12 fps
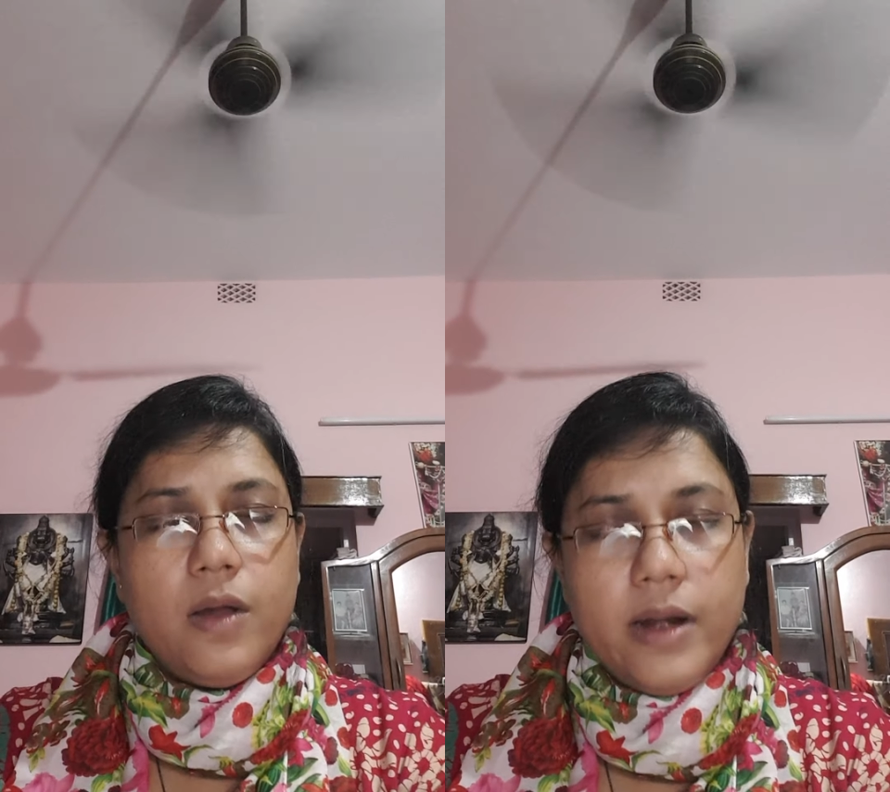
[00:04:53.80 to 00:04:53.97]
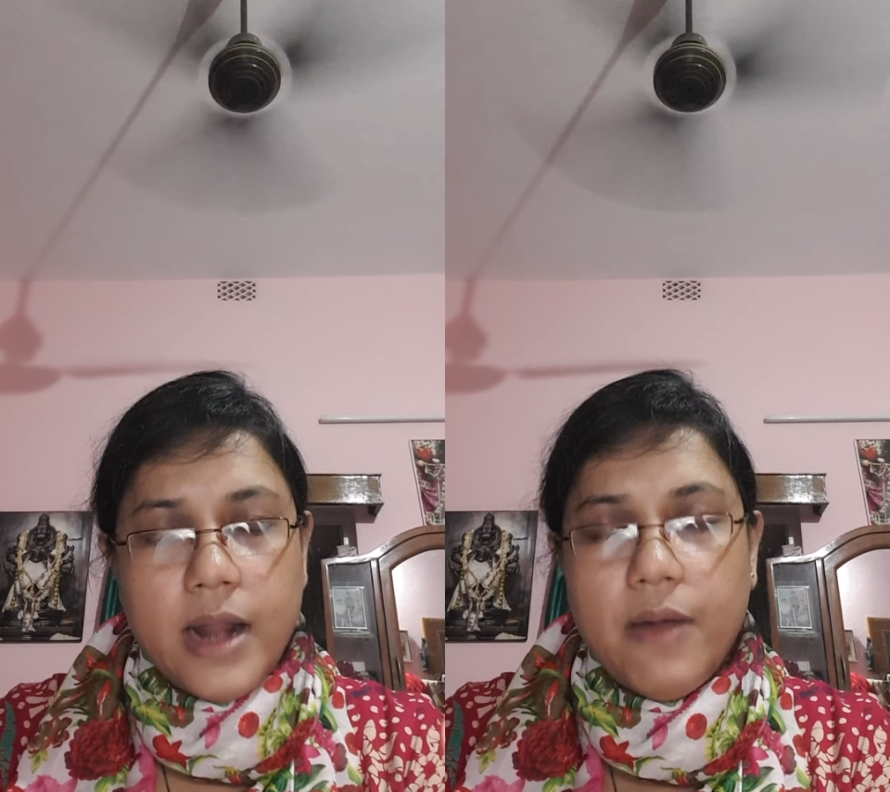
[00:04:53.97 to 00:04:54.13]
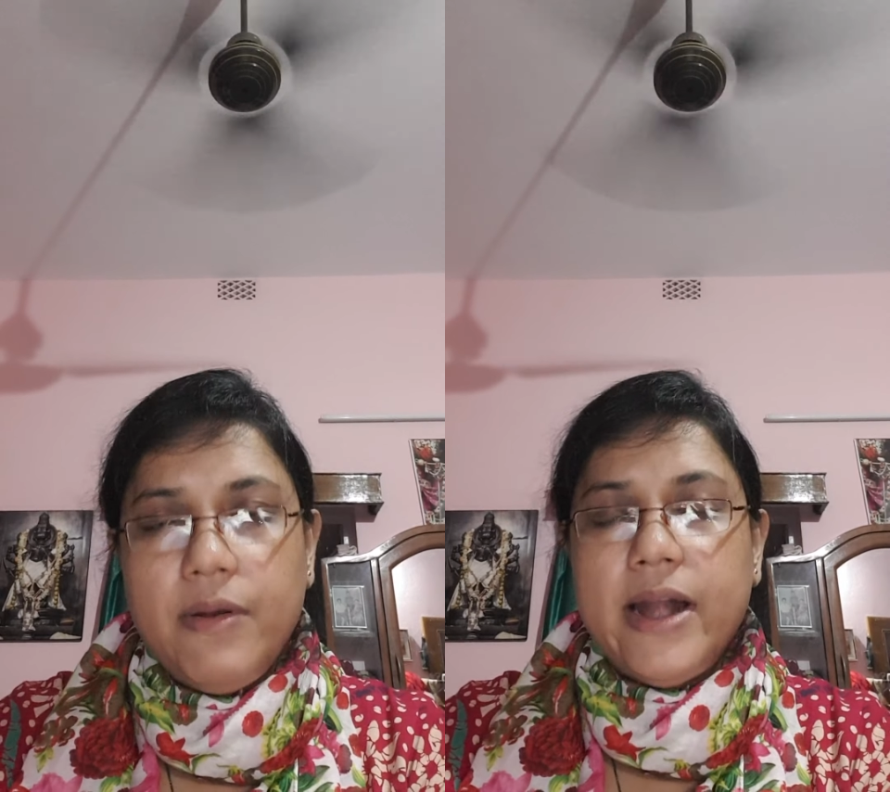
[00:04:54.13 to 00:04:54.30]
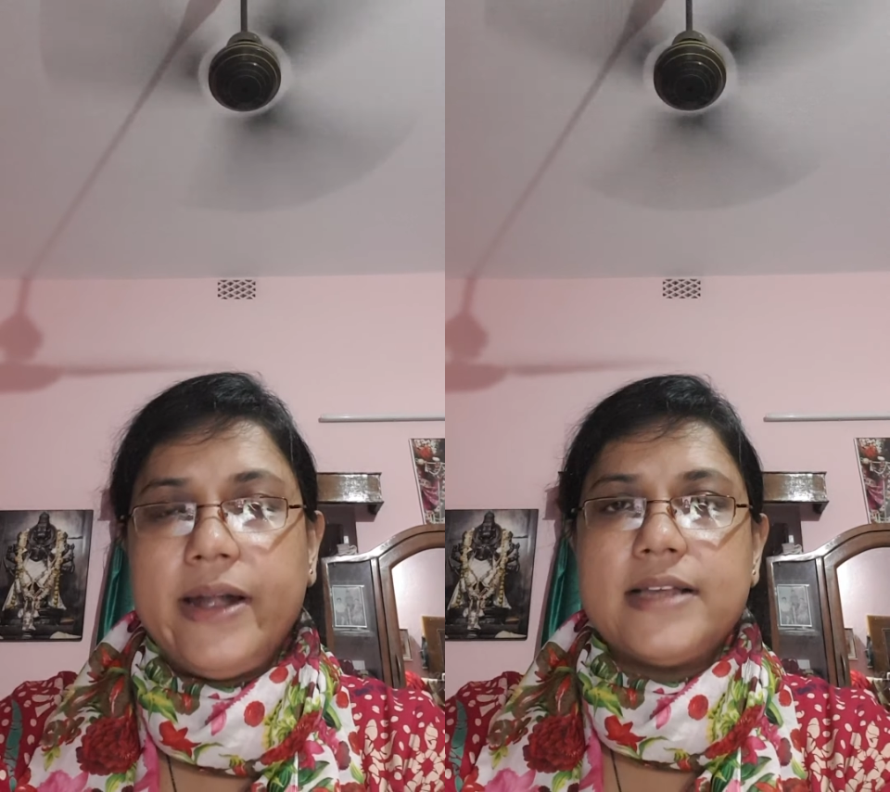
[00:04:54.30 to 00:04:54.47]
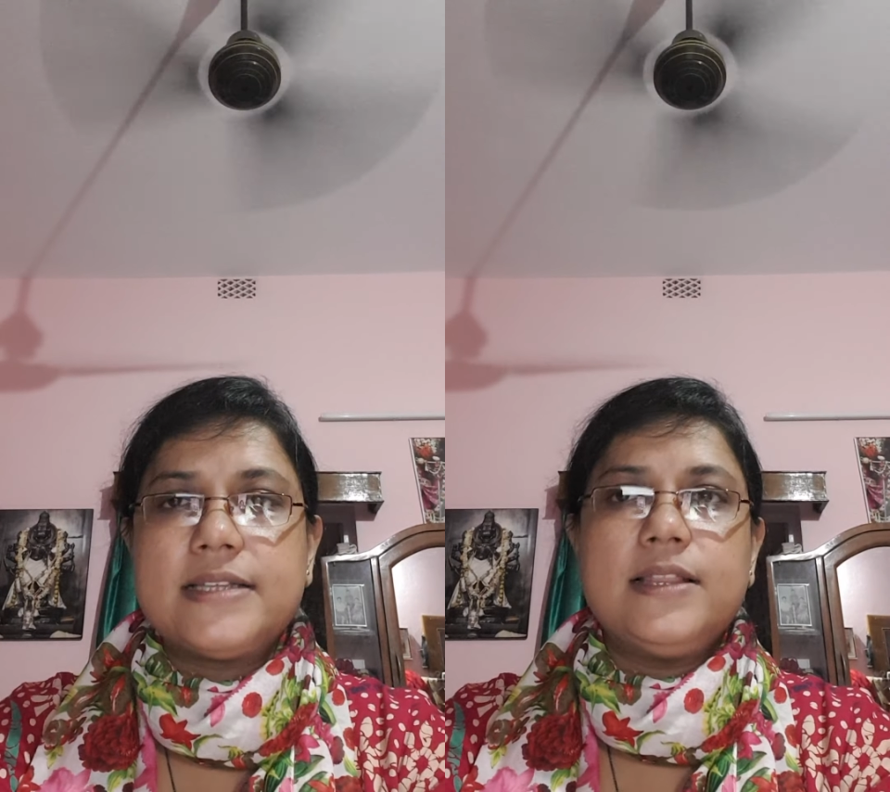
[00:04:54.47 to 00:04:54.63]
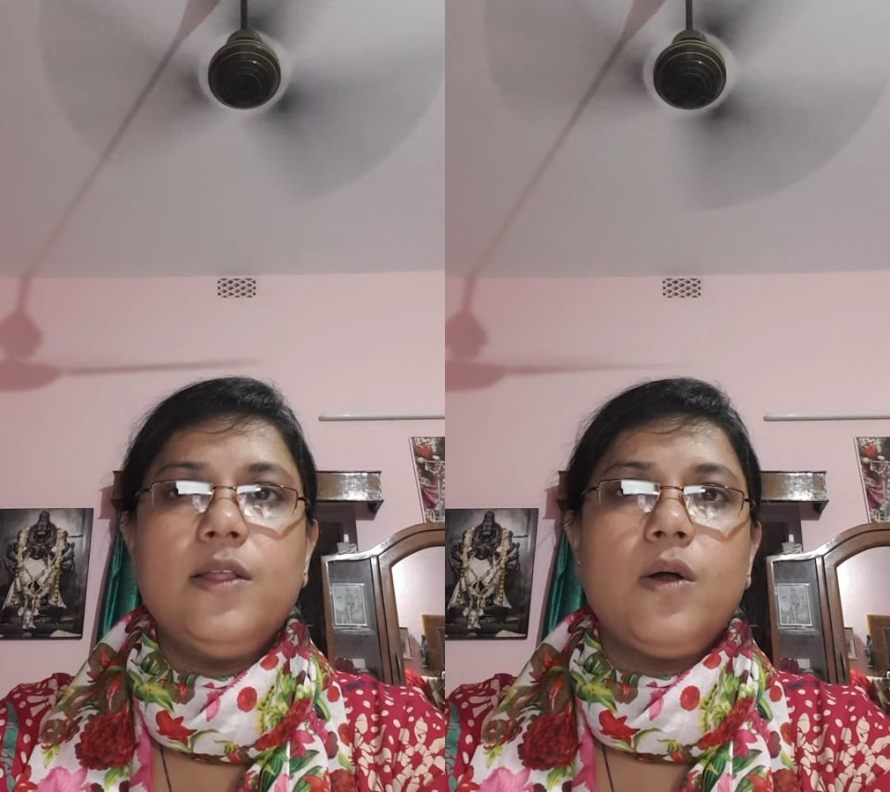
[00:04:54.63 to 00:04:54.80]
Now let
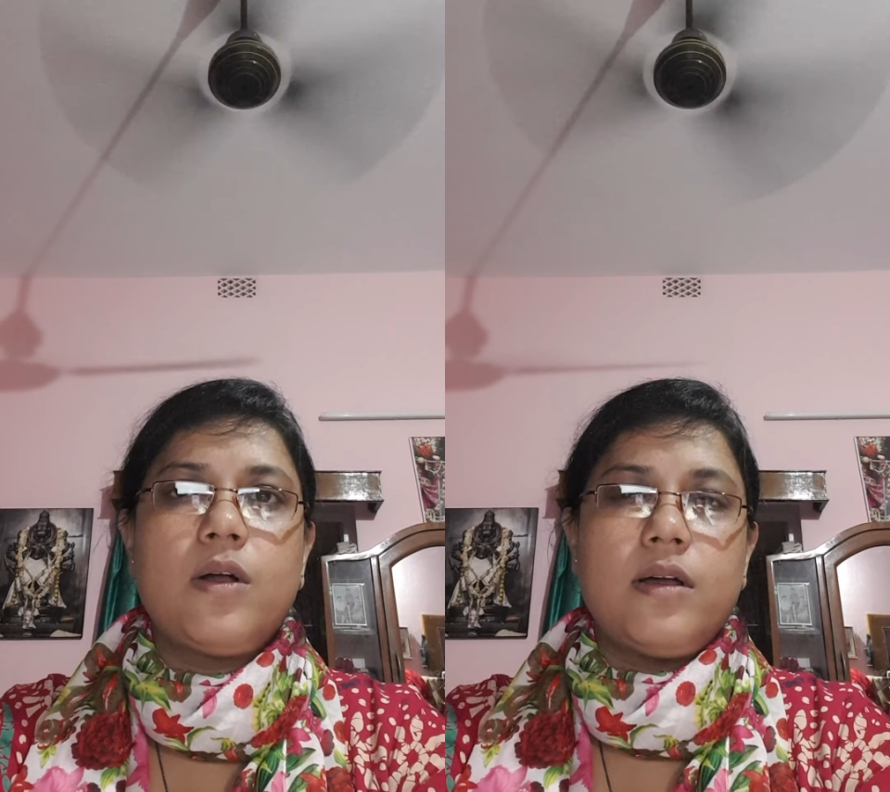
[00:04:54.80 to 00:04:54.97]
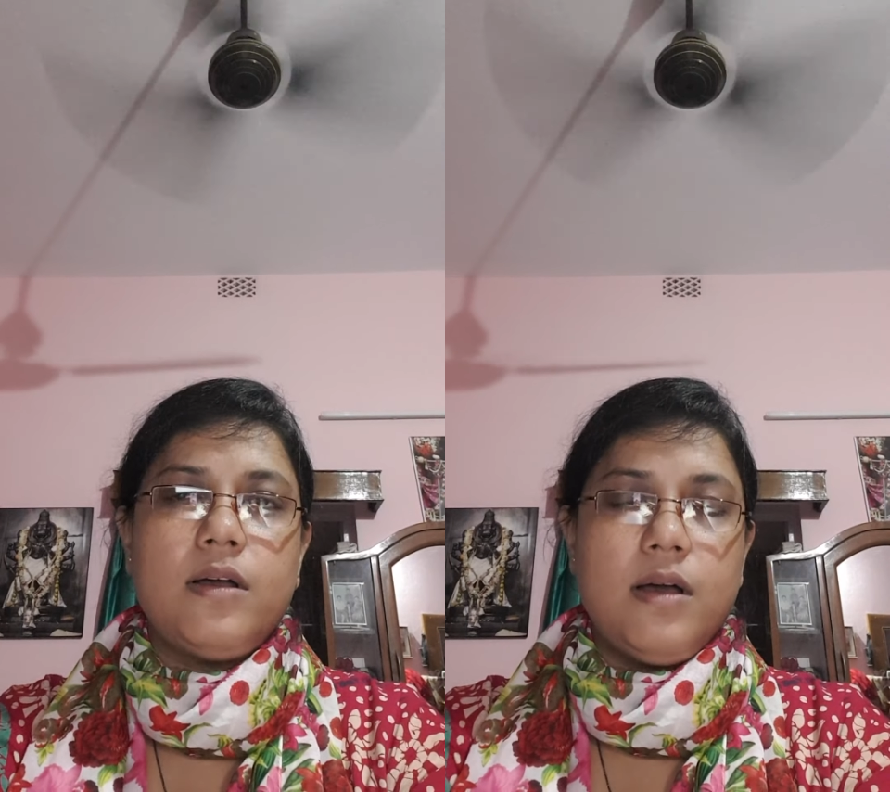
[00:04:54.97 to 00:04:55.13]
us look